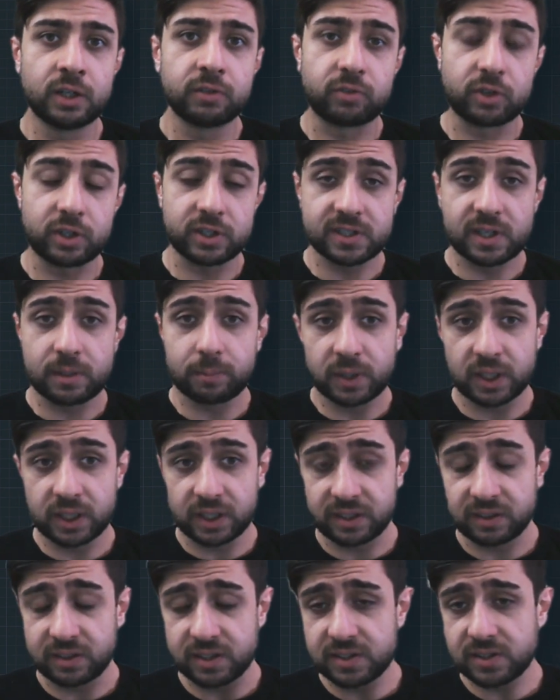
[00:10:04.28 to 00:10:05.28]
For example,
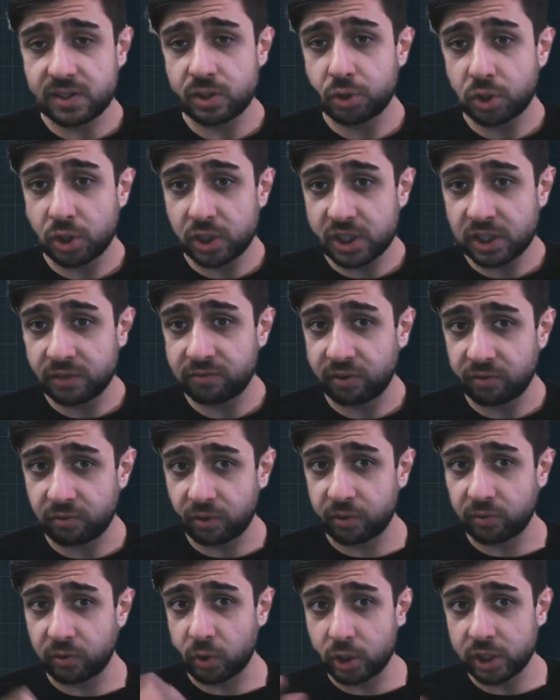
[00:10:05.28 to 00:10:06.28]
in this situation, we
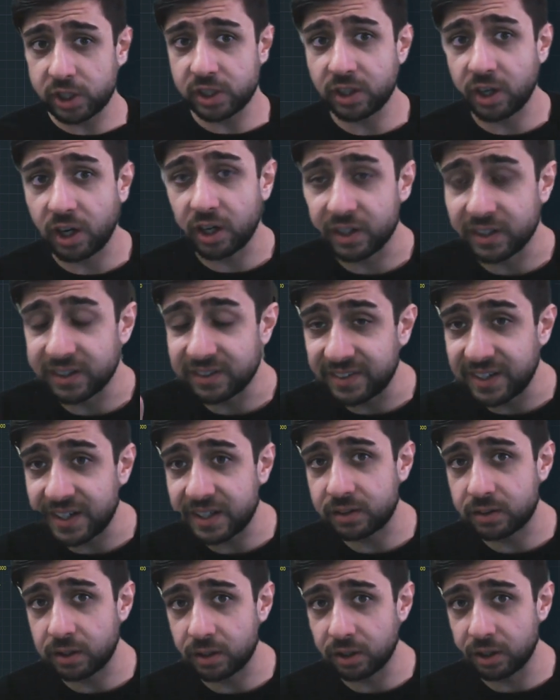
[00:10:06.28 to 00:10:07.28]
were working on a
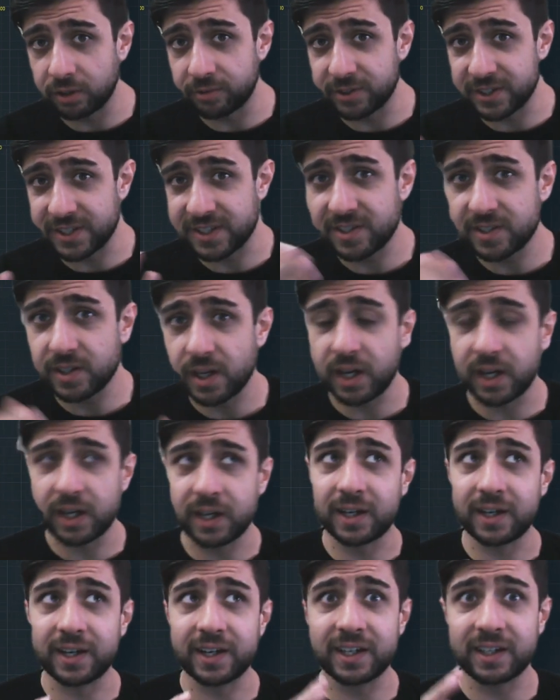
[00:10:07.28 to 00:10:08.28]
dental office.
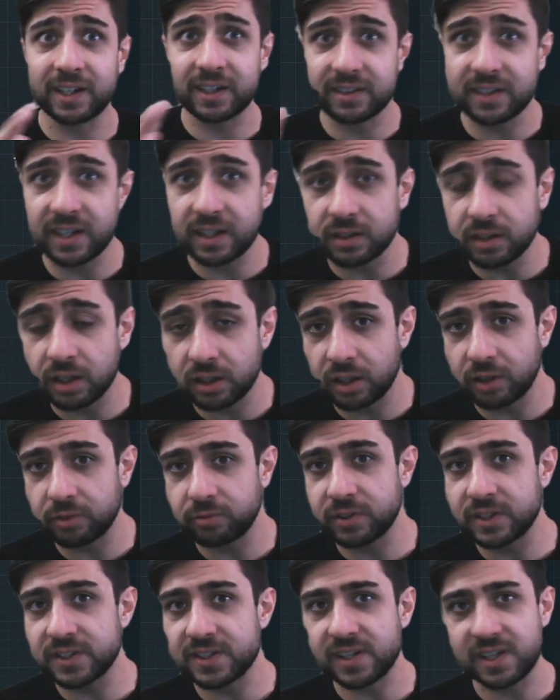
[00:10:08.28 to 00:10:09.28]
In a dental
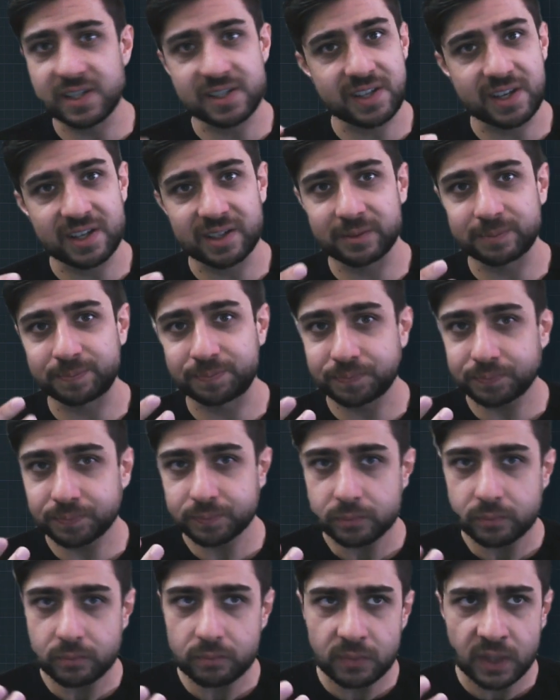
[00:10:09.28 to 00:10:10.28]
office it's
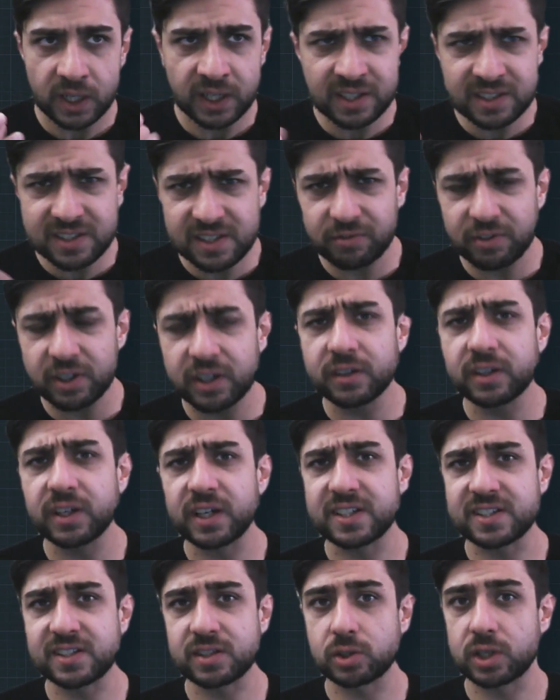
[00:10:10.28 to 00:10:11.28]
a very
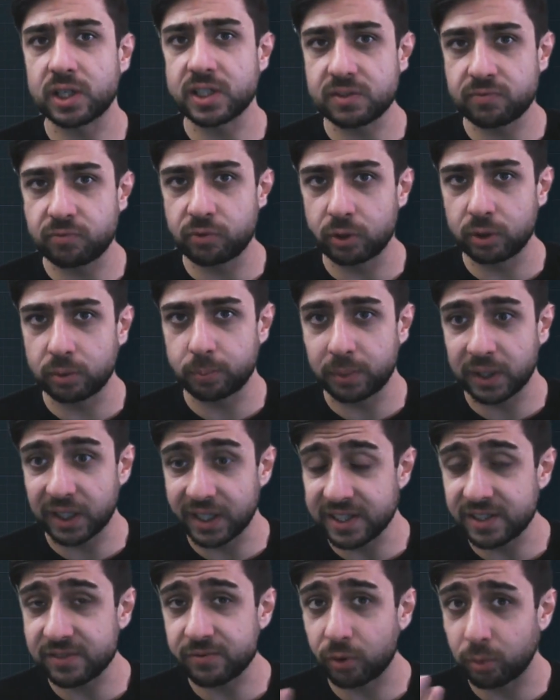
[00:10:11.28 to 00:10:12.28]
stressful
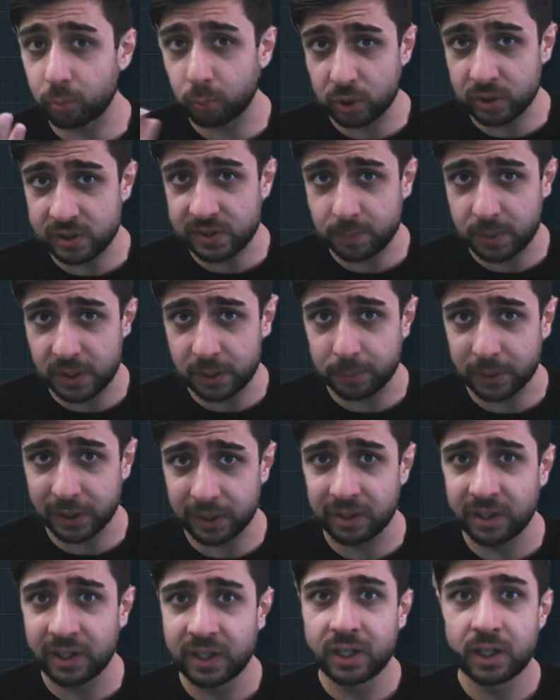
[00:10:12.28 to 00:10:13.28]
place for most
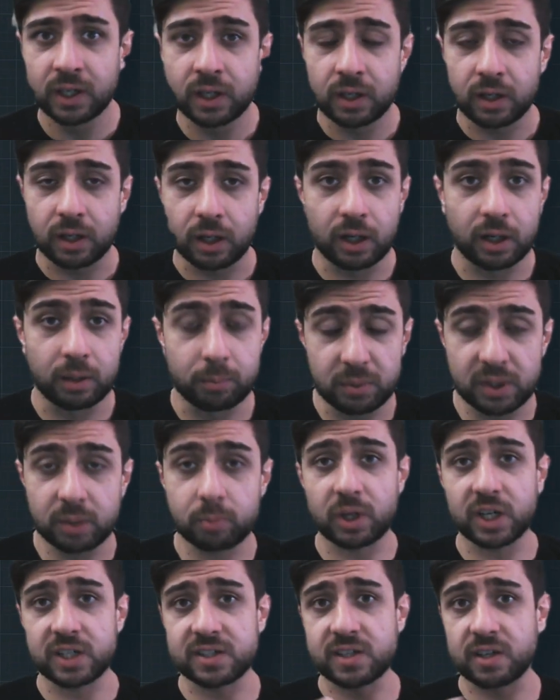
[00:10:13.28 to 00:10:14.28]
people. Me
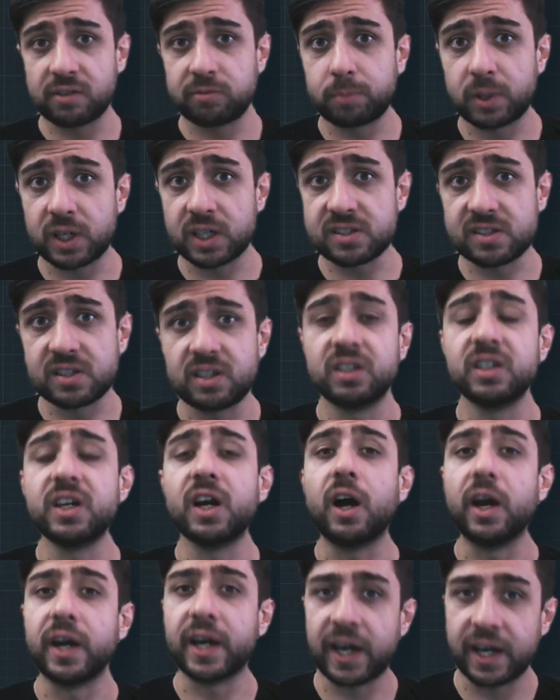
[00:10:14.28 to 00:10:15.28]
myself personally,
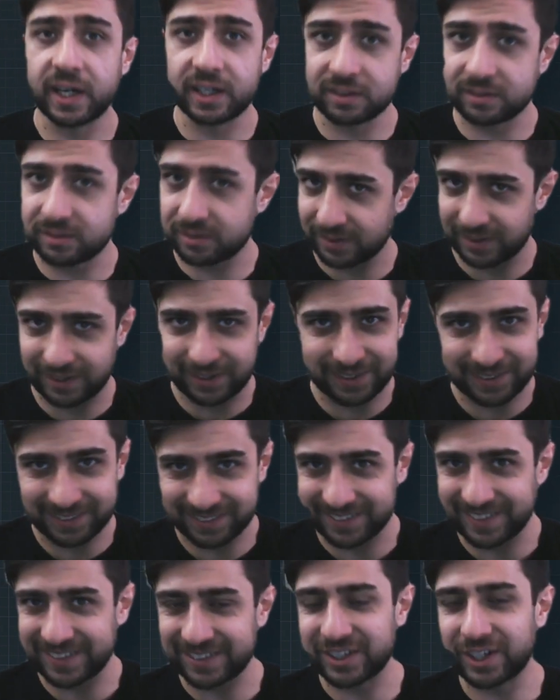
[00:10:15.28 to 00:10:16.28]
I hate
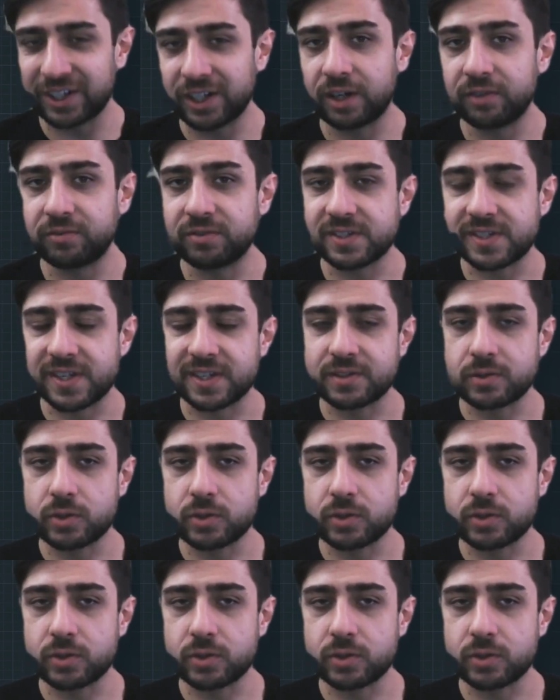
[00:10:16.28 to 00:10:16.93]
dental offices.